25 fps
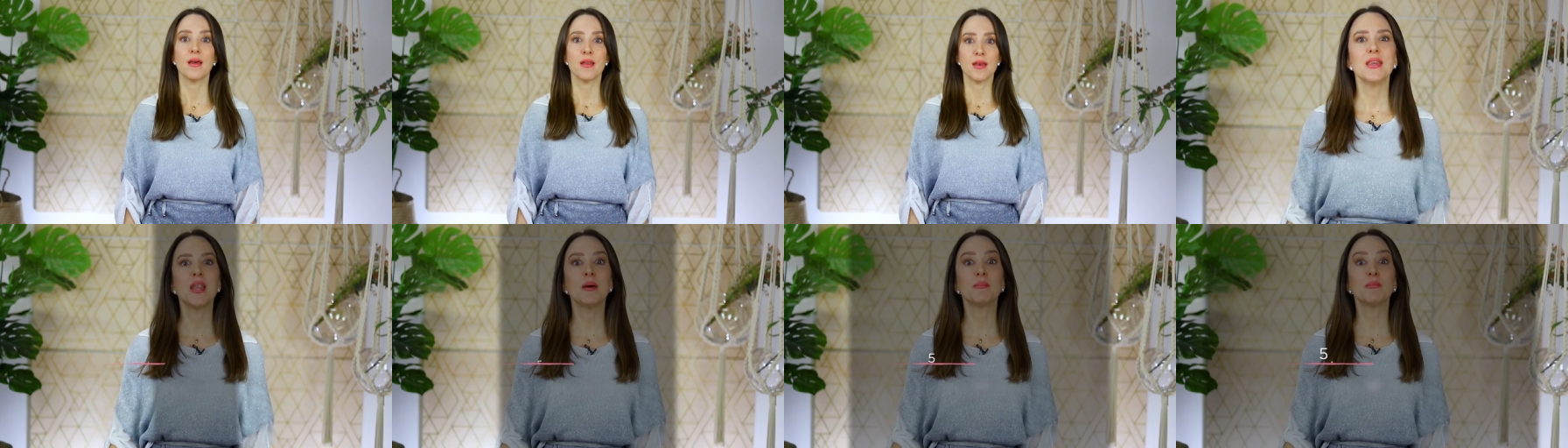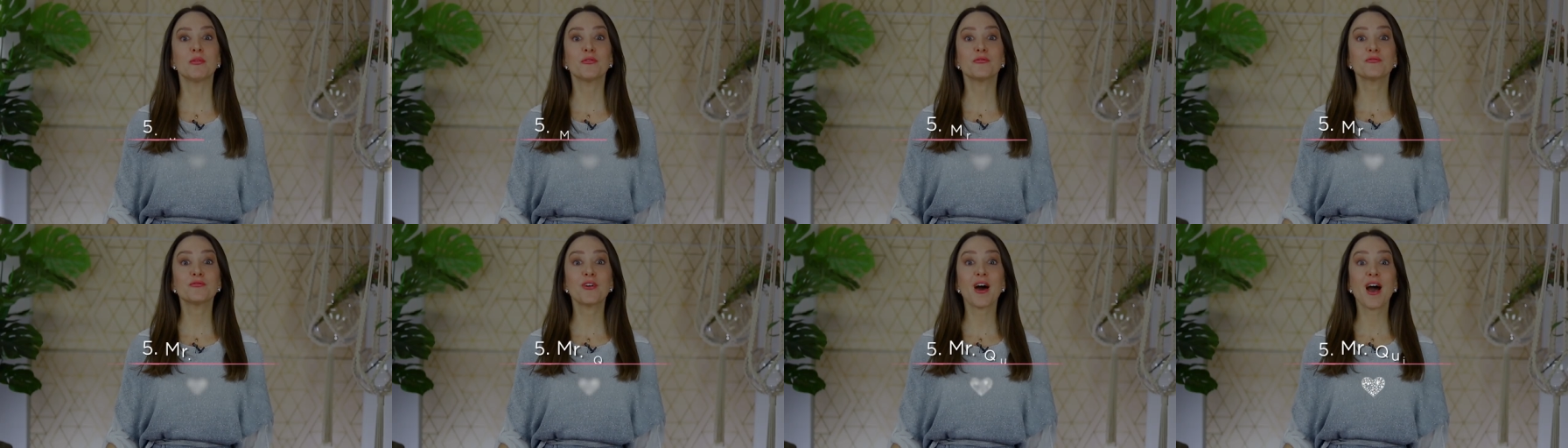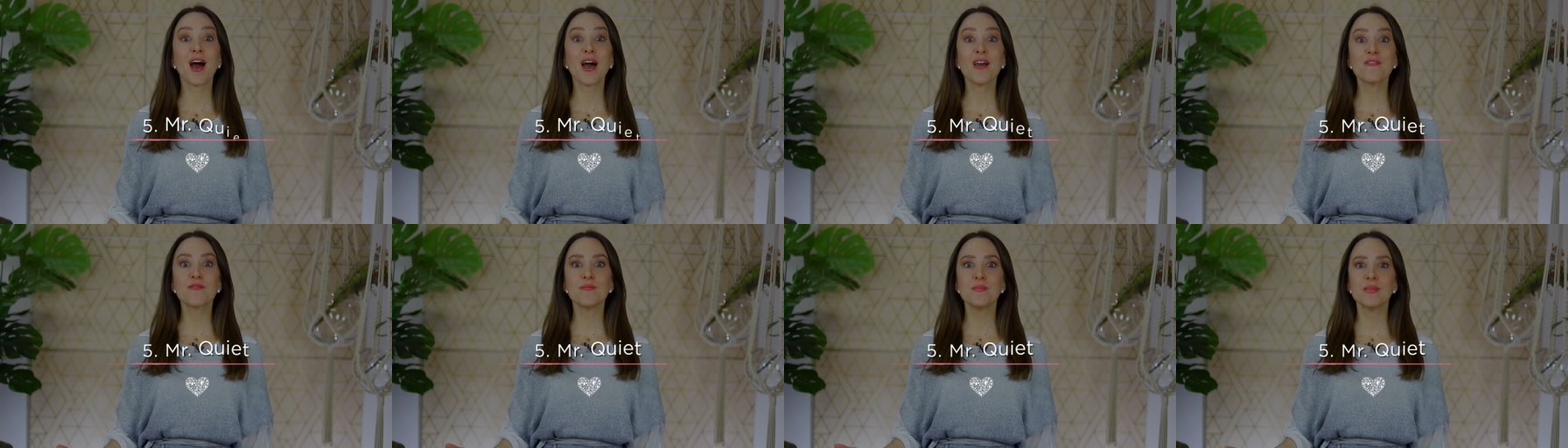Number
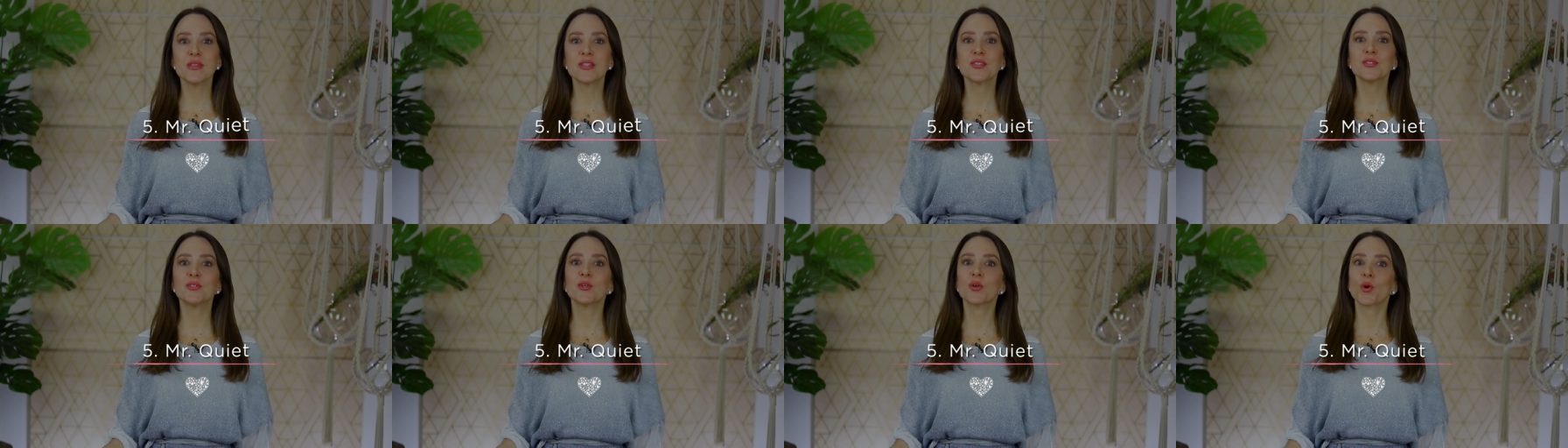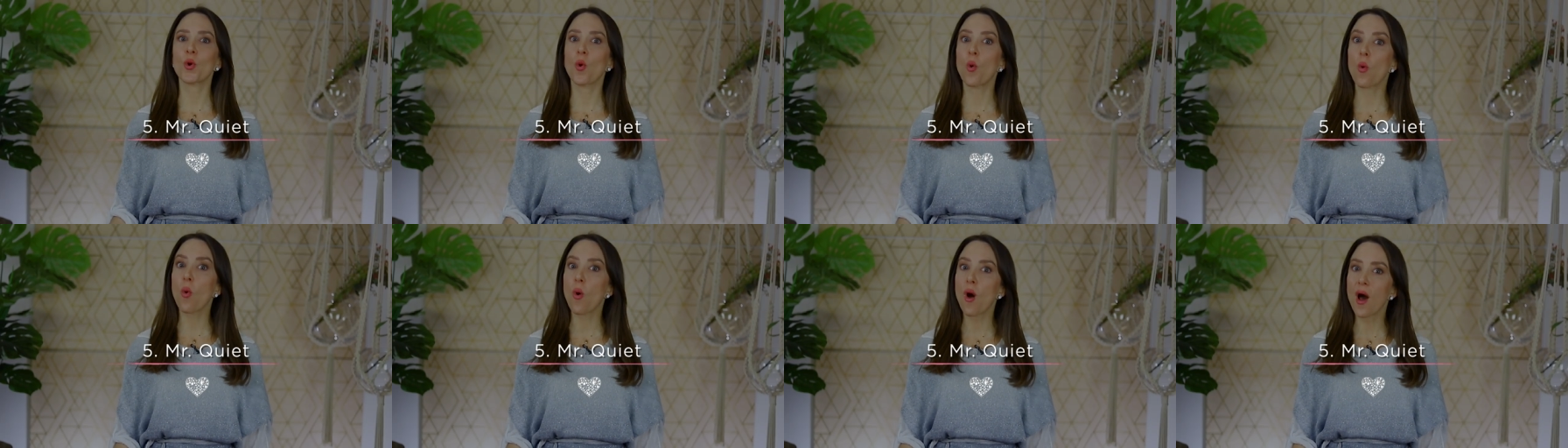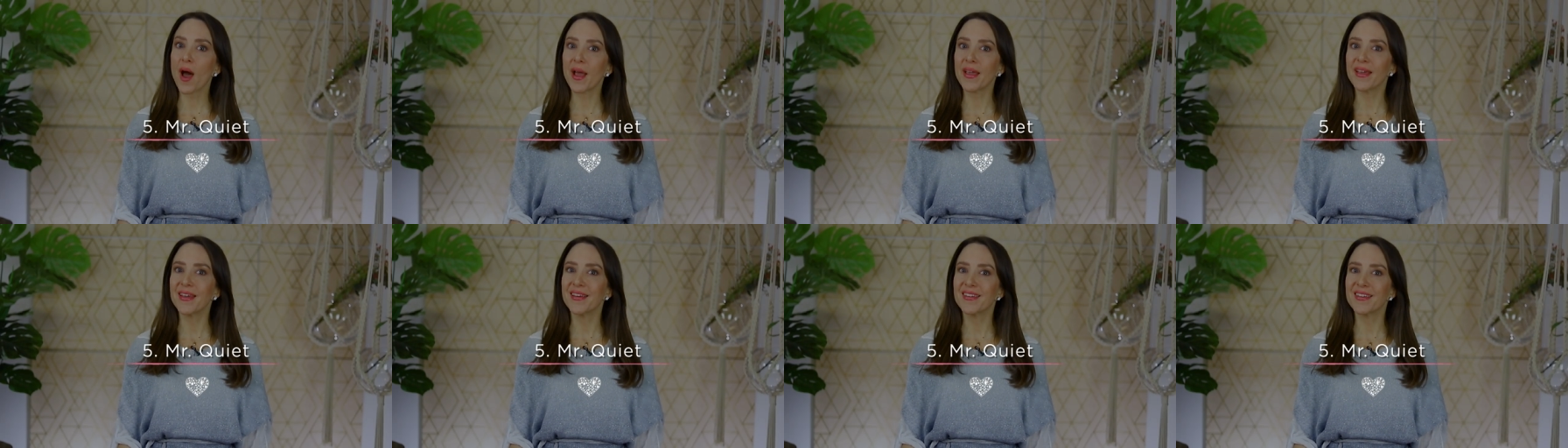five, Mr.
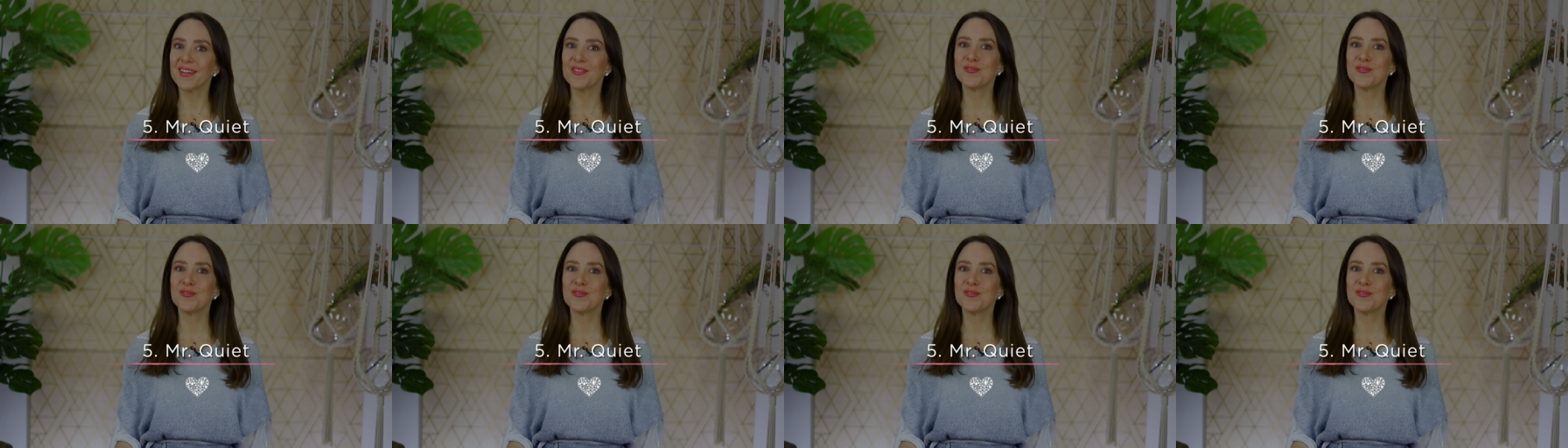Quiet.